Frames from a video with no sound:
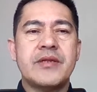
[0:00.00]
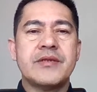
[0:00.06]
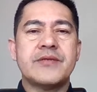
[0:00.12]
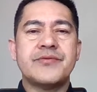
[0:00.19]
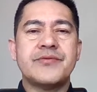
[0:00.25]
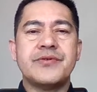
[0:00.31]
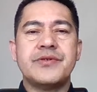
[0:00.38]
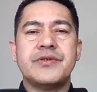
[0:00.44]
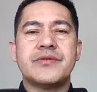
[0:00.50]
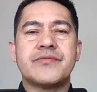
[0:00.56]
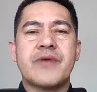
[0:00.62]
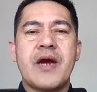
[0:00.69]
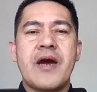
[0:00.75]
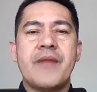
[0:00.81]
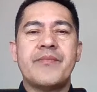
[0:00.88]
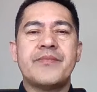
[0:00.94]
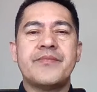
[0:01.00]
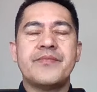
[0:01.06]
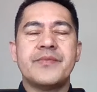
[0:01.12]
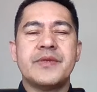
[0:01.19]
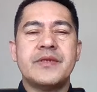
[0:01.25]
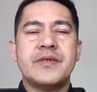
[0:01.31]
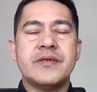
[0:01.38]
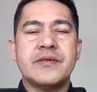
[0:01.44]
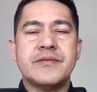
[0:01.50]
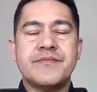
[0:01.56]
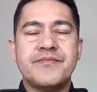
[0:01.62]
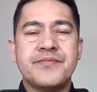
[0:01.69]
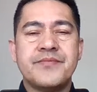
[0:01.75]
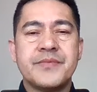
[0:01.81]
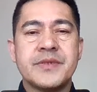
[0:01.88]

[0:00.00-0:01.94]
the giraffe, the